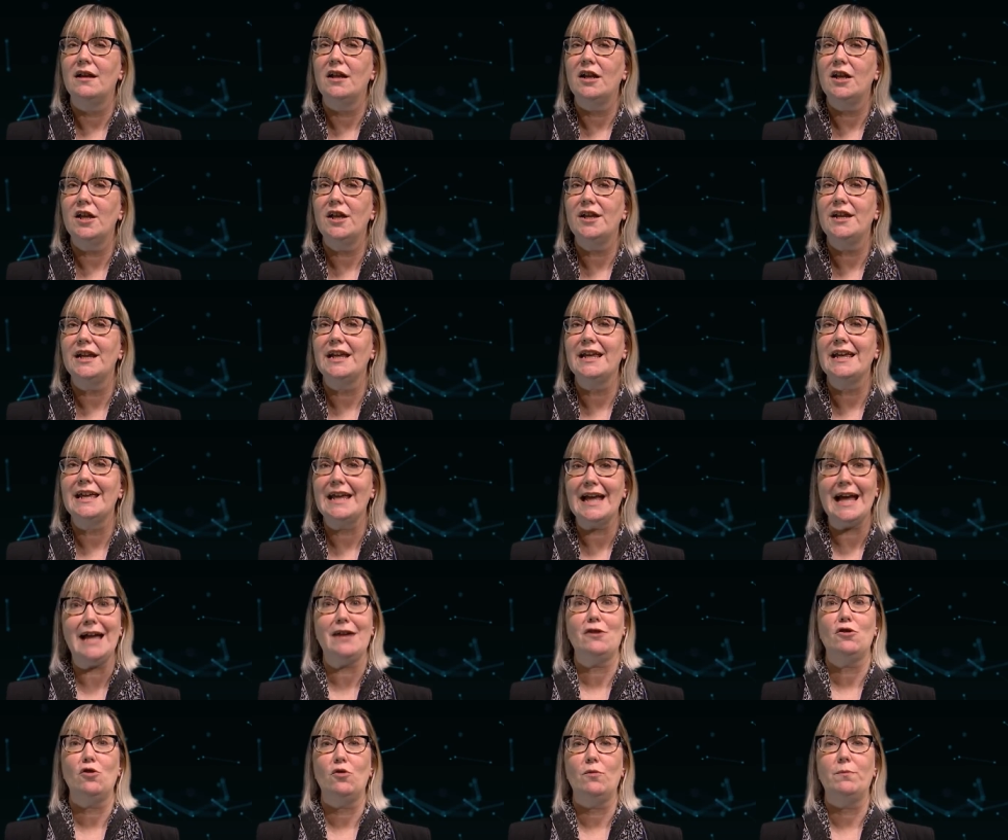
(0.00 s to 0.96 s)
Learning
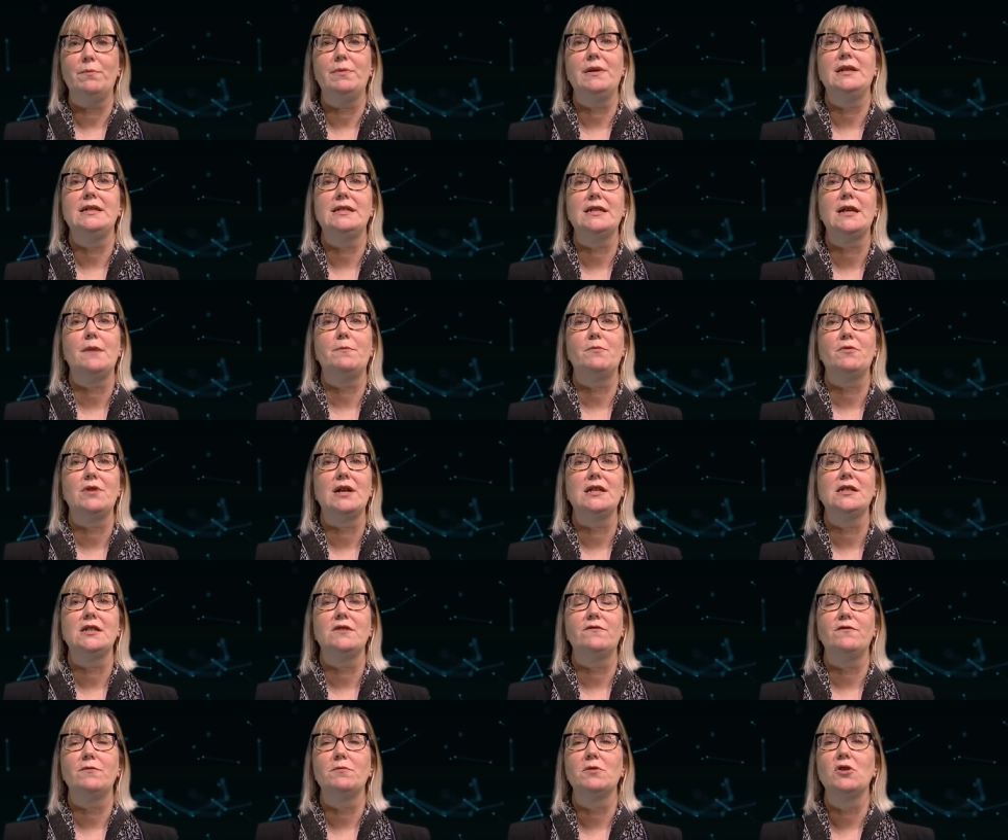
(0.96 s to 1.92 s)
cannot be
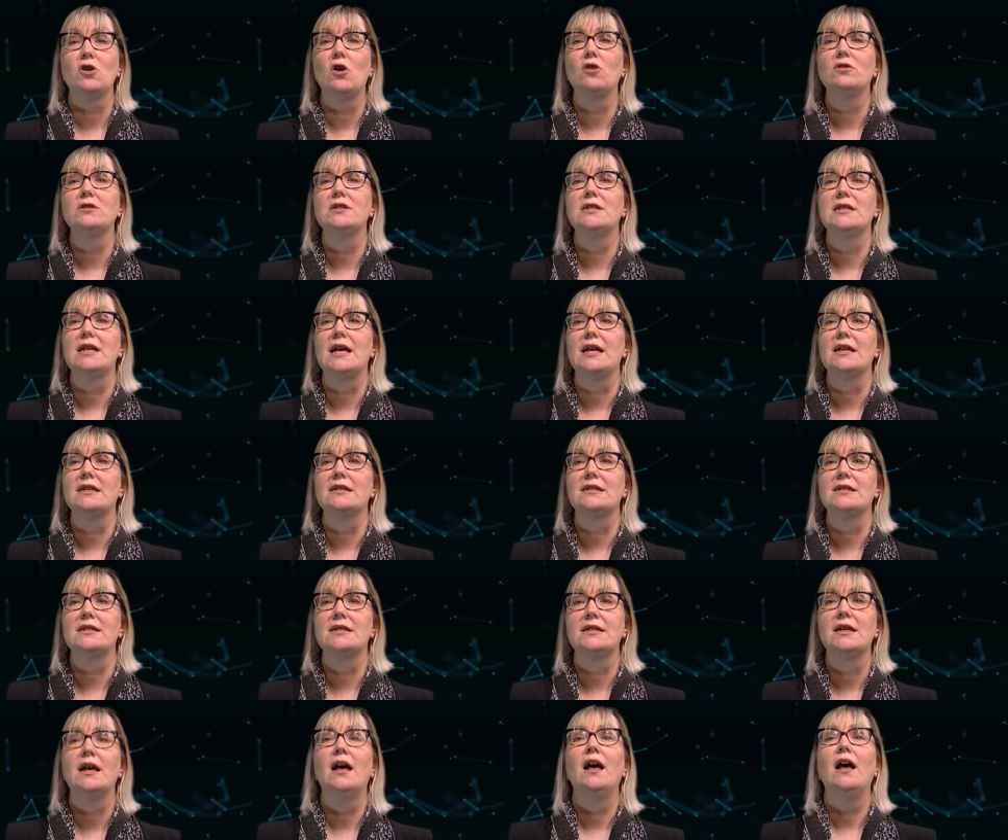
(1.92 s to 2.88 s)
separated from
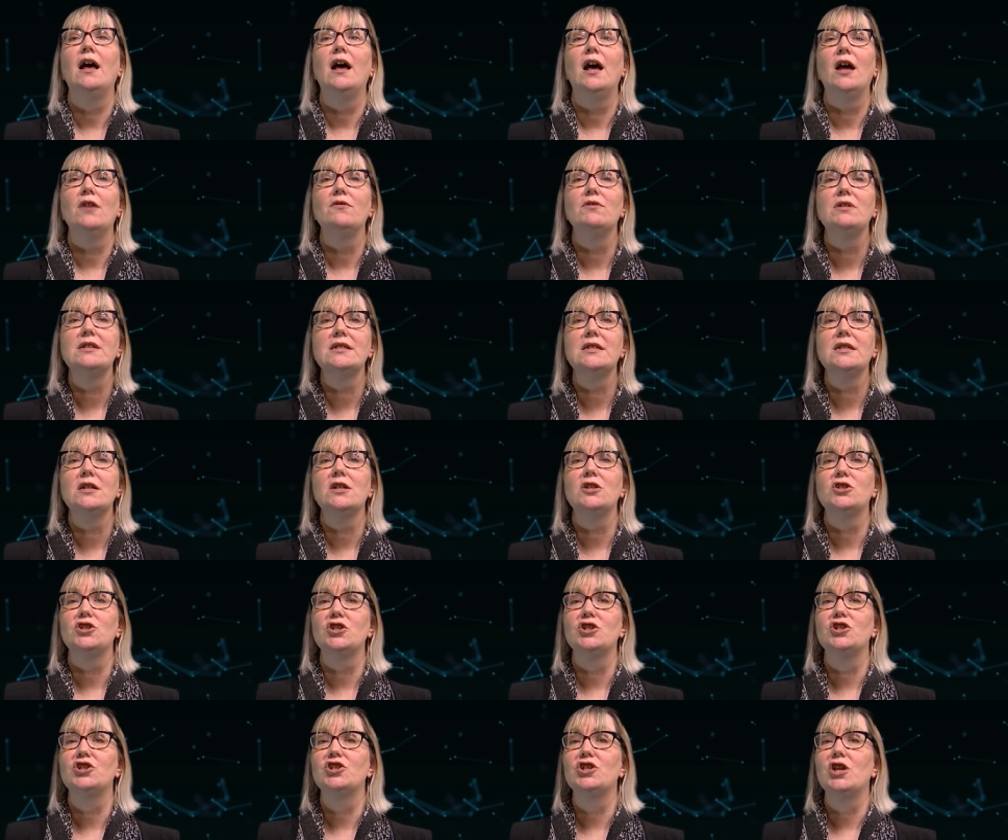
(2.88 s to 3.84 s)
context, and research
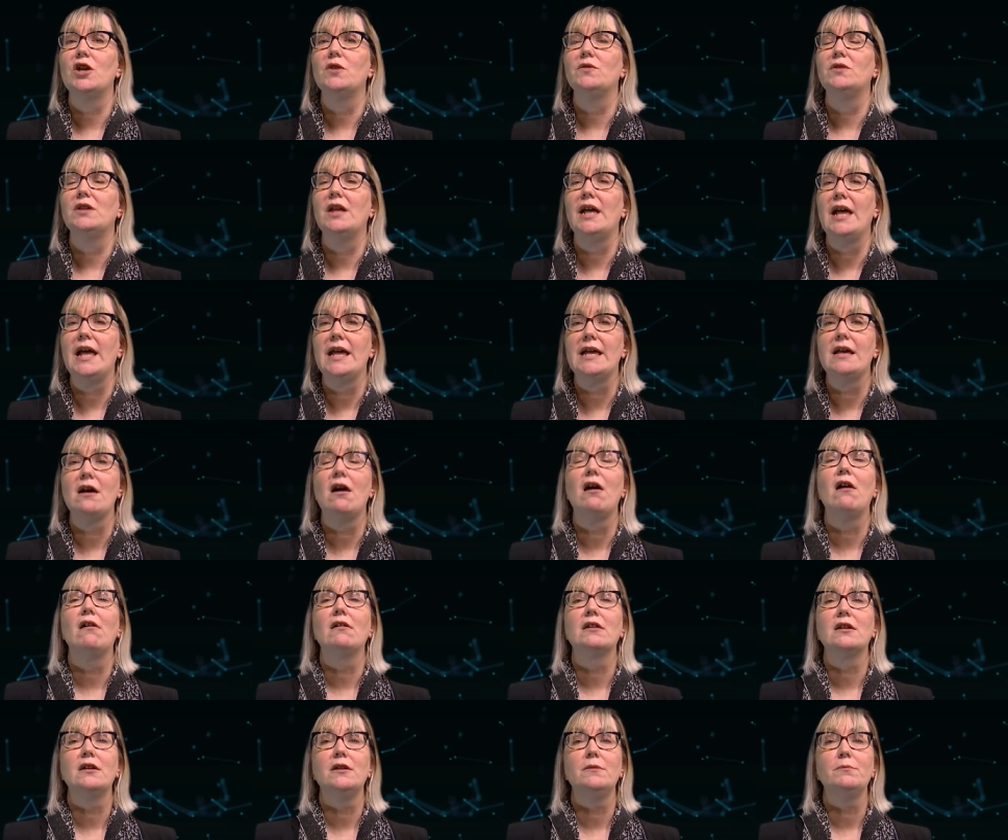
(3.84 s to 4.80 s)
has shown that AR
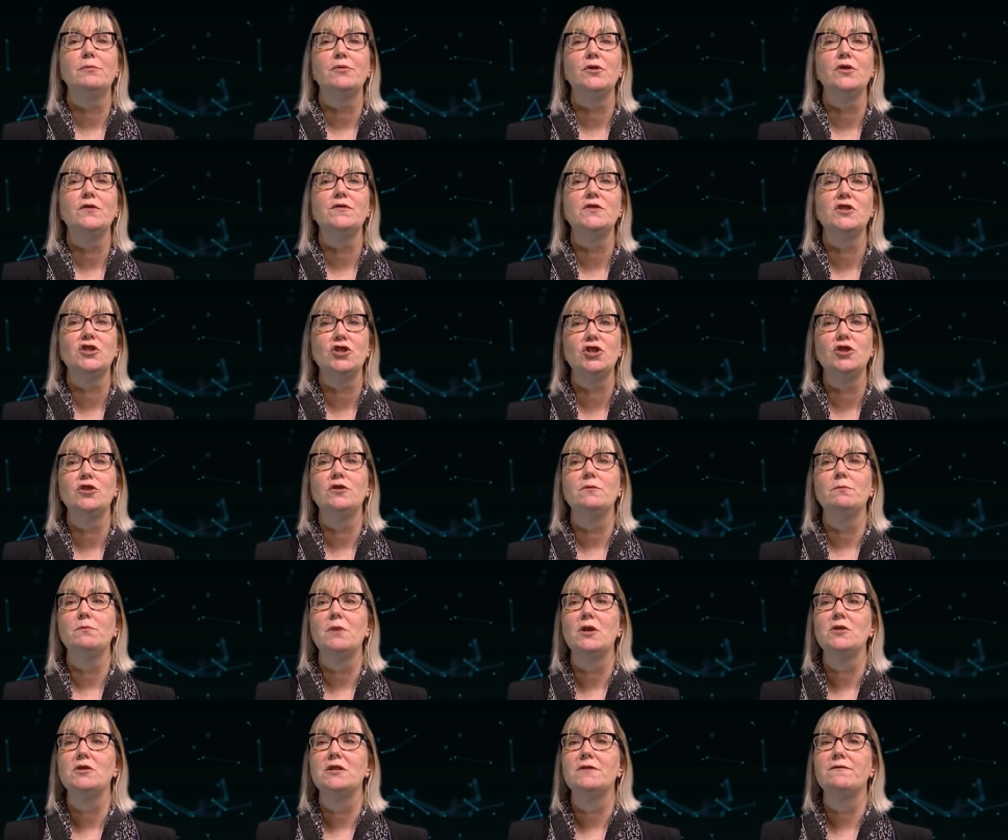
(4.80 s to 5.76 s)
can improve student
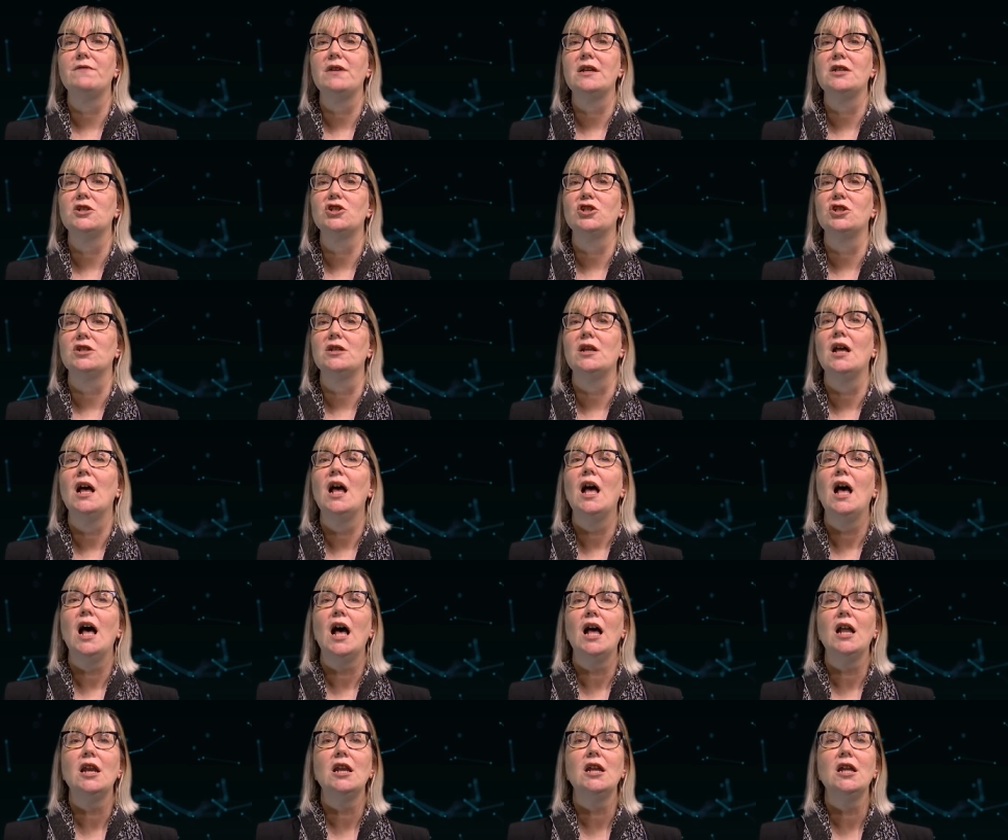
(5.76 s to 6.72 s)
motivation
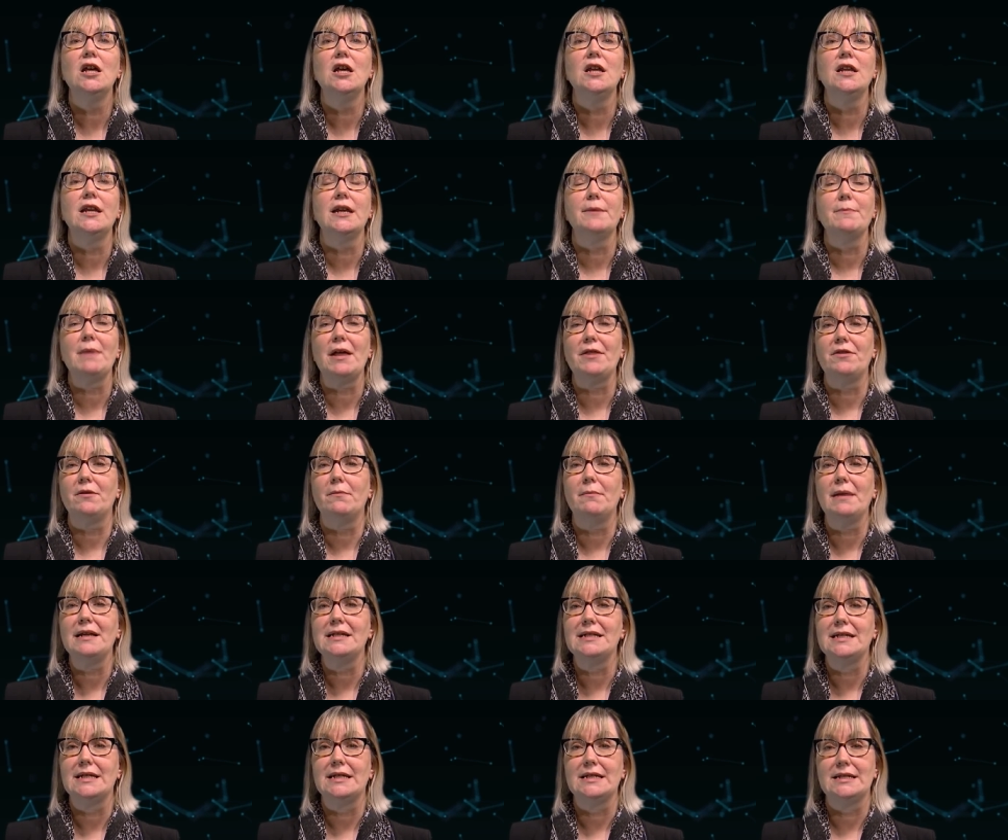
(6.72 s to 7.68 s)
at learning
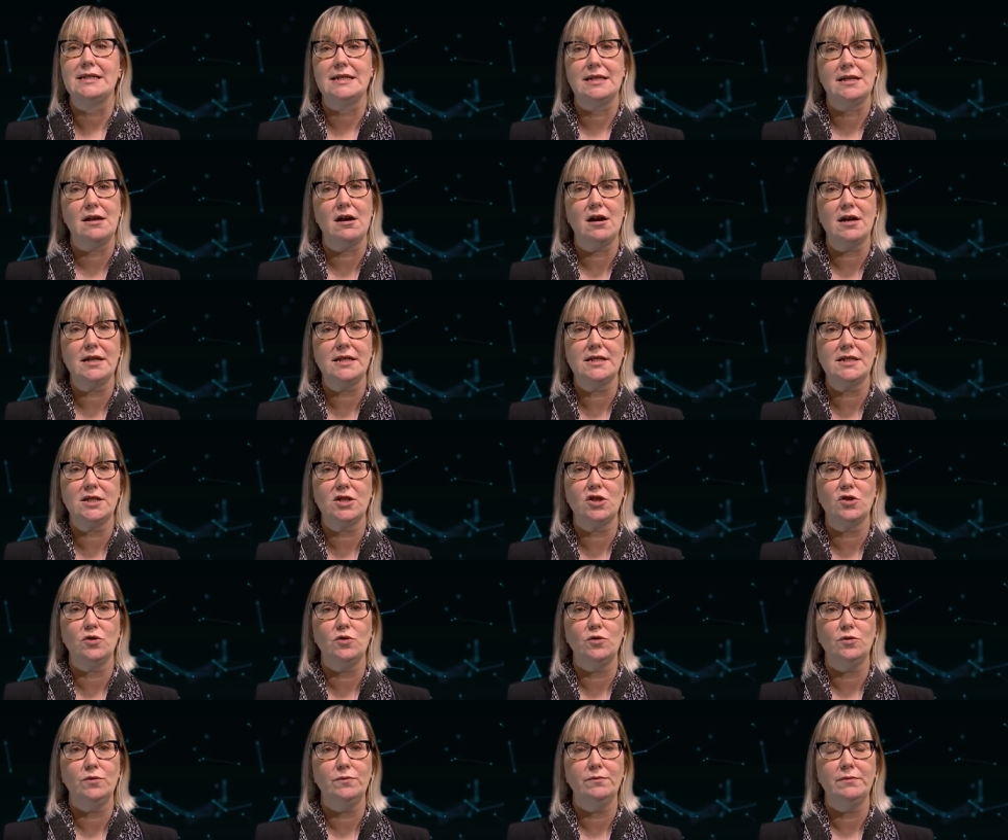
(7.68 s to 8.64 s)
mathematics in high
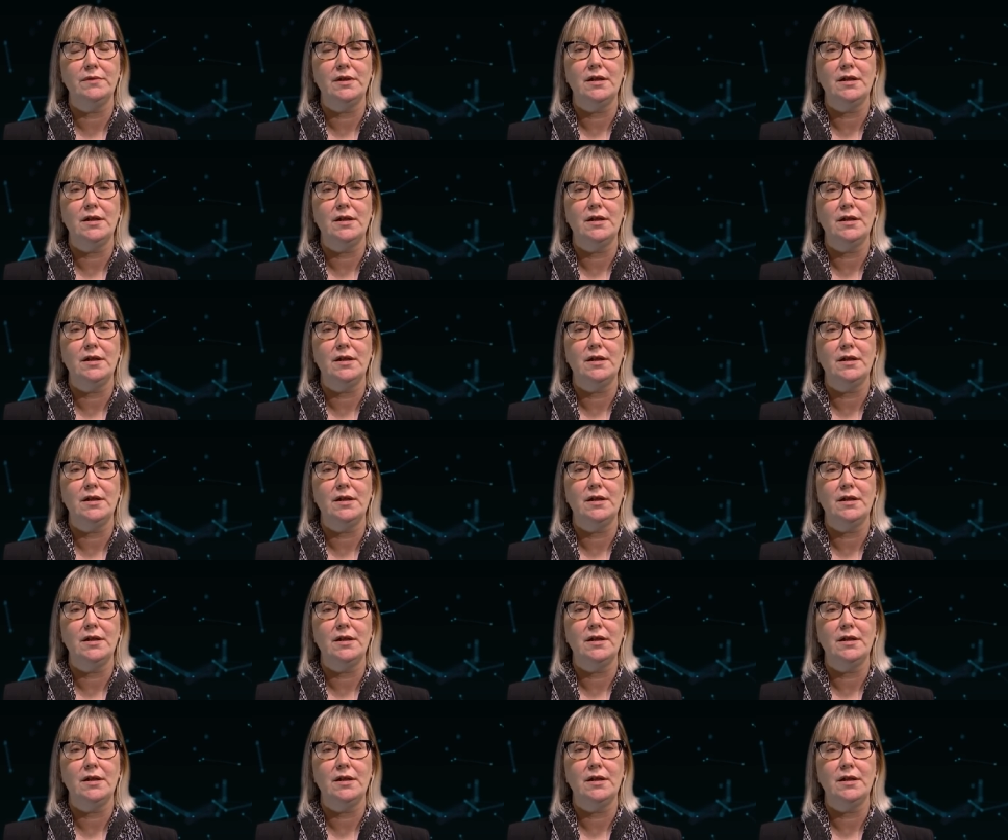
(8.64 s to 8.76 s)
school.